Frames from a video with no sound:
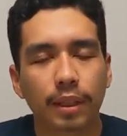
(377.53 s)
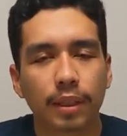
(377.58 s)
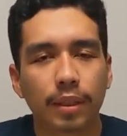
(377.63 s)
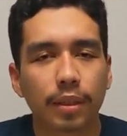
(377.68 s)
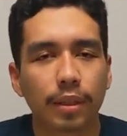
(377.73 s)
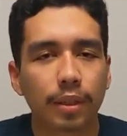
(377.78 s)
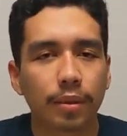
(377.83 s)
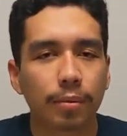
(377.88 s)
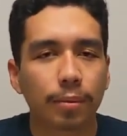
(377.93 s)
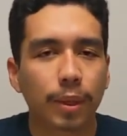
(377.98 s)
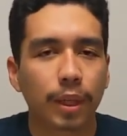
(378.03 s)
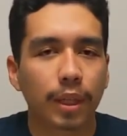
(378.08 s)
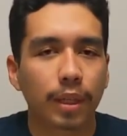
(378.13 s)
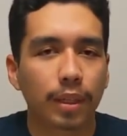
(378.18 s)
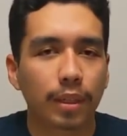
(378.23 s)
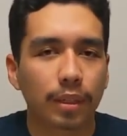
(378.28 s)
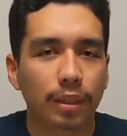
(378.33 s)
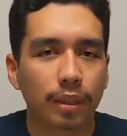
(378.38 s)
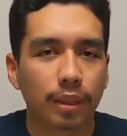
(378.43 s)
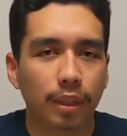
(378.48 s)
This
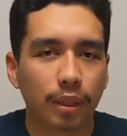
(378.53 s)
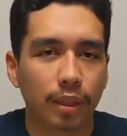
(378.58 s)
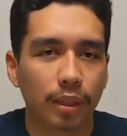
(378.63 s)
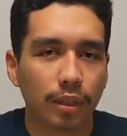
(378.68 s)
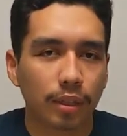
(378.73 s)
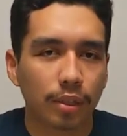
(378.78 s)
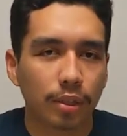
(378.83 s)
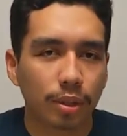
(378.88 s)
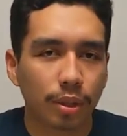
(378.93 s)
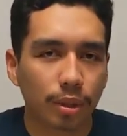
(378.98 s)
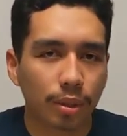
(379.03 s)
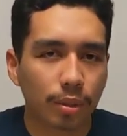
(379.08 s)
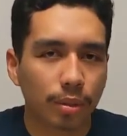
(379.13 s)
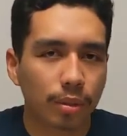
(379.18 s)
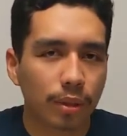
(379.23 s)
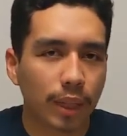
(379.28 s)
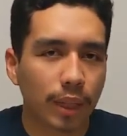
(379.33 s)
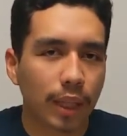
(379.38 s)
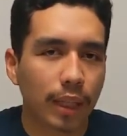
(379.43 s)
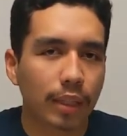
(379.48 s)
way it shows
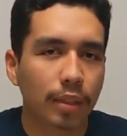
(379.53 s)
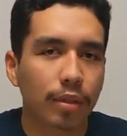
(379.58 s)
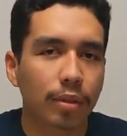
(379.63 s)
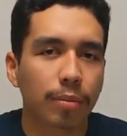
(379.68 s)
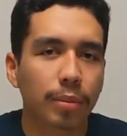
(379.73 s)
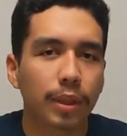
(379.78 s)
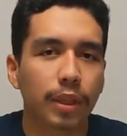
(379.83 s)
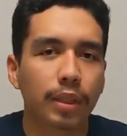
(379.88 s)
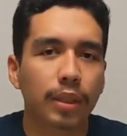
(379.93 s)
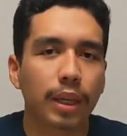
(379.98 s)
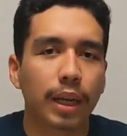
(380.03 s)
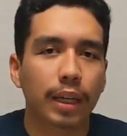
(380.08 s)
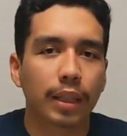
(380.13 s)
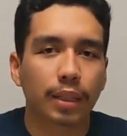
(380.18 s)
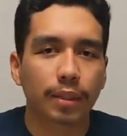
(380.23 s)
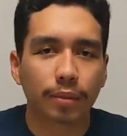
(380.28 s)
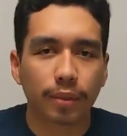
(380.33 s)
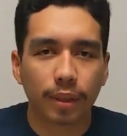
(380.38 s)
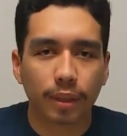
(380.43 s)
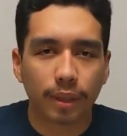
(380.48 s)
that like you're being
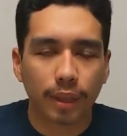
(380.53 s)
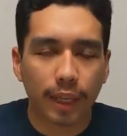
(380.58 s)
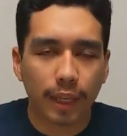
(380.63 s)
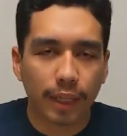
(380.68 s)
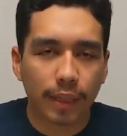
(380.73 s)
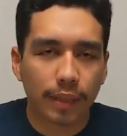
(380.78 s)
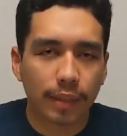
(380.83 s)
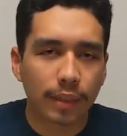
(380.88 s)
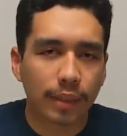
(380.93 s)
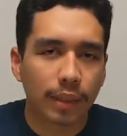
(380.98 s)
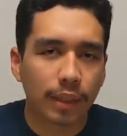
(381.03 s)
active in the class